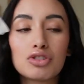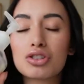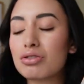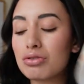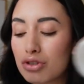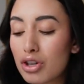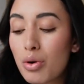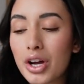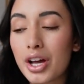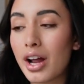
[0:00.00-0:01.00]
Just so
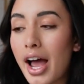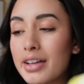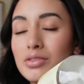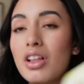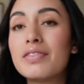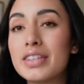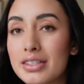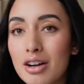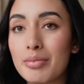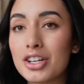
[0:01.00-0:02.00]
good. I love these
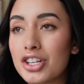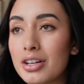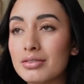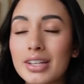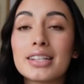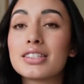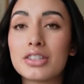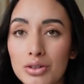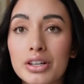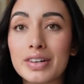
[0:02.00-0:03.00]
so much, and that's
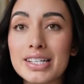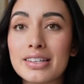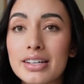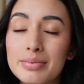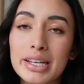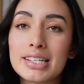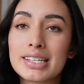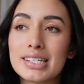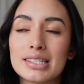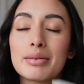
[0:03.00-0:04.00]
the only reason, is because
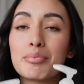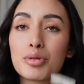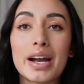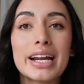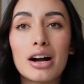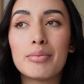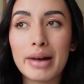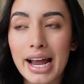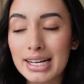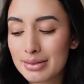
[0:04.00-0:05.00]
it doesn't break out
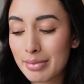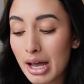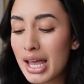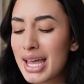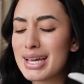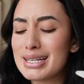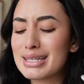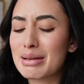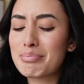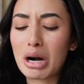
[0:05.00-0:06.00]
my eczema. It
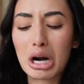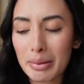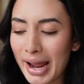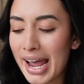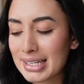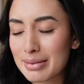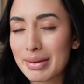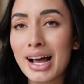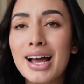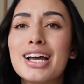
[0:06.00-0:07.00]
doesn't burn my
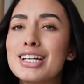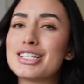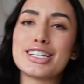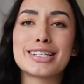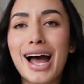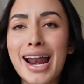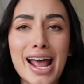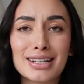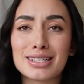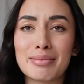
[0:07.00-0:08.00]
eczema. She's got
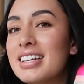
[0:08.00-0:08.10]
eczema.